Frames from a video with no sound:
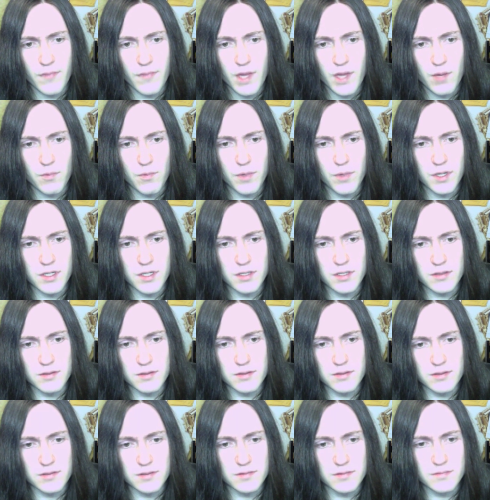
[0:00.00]

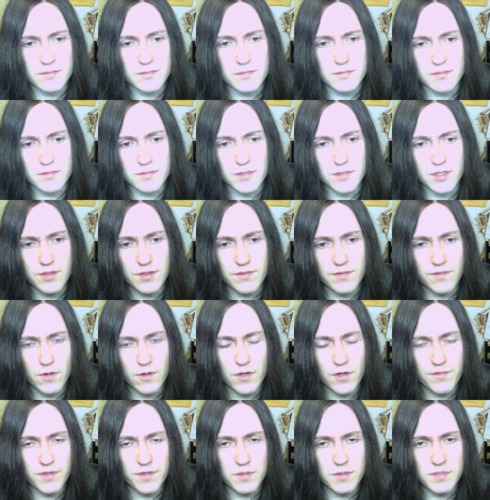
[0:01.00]
Well,
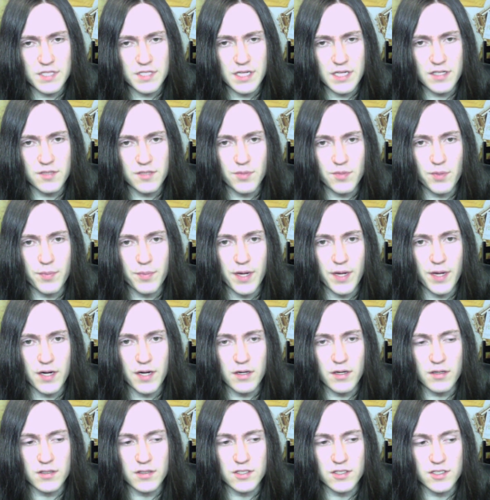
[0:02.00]
foreign films tend to be
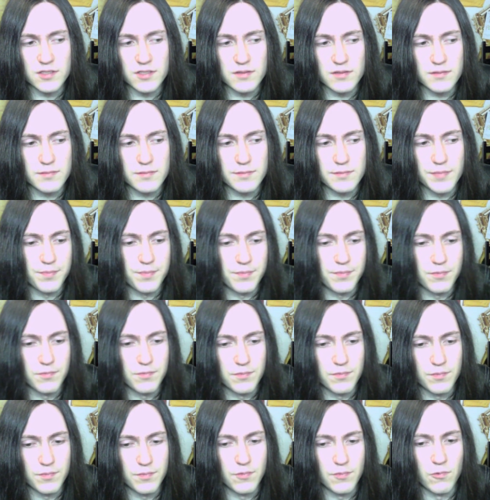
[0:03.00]
better just because
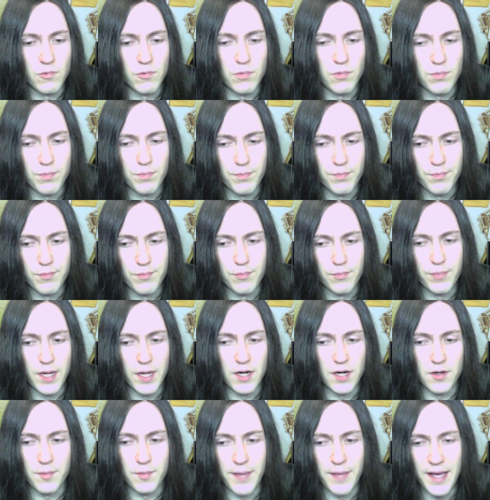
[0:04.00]

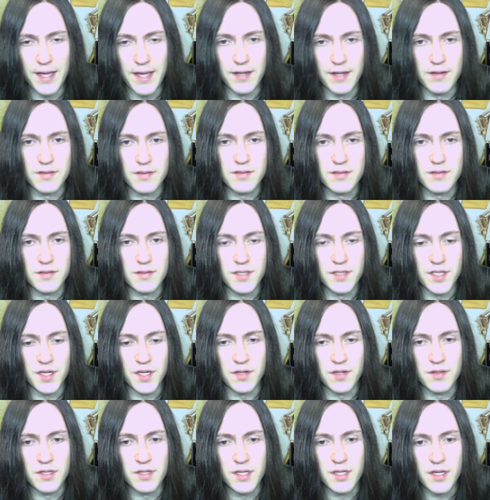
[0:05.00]
better made, you
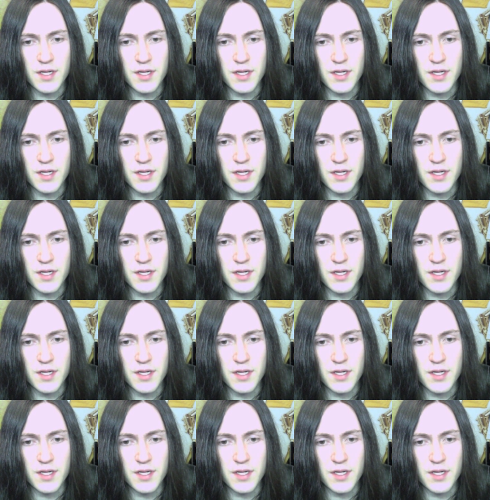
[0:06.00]
know?